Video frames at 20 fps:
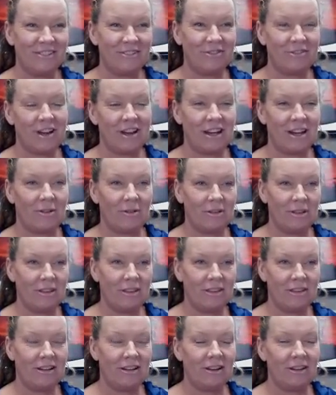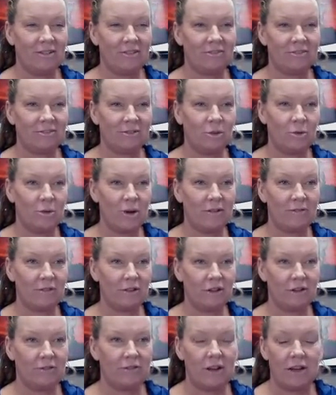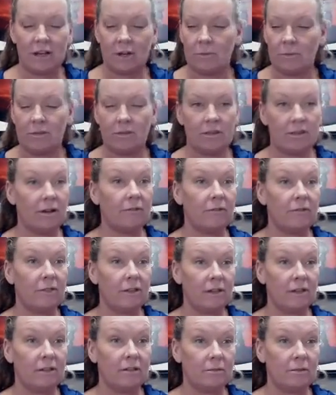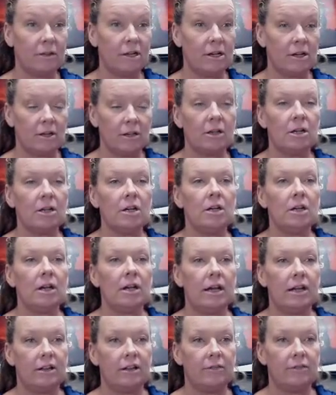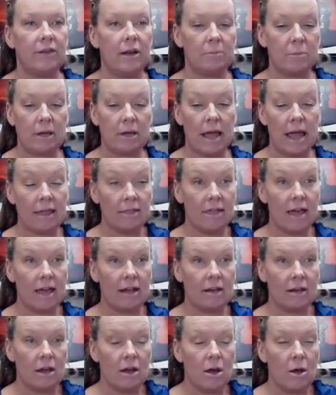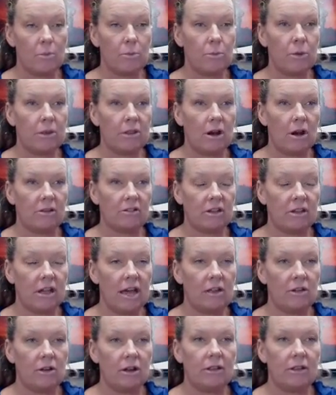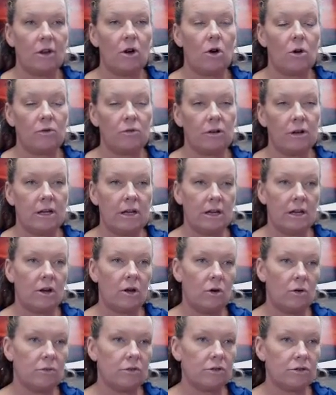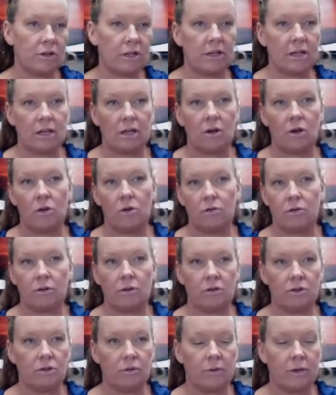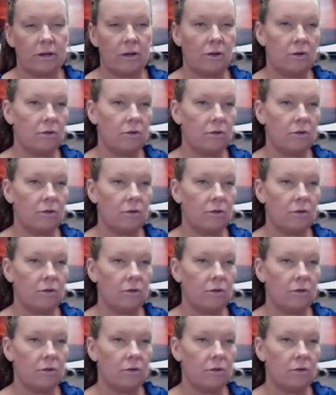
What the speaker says: Fighting with, whoever you're fighting with of the year in the family, and then putting that all together and then overeating, over drinking, overdoing,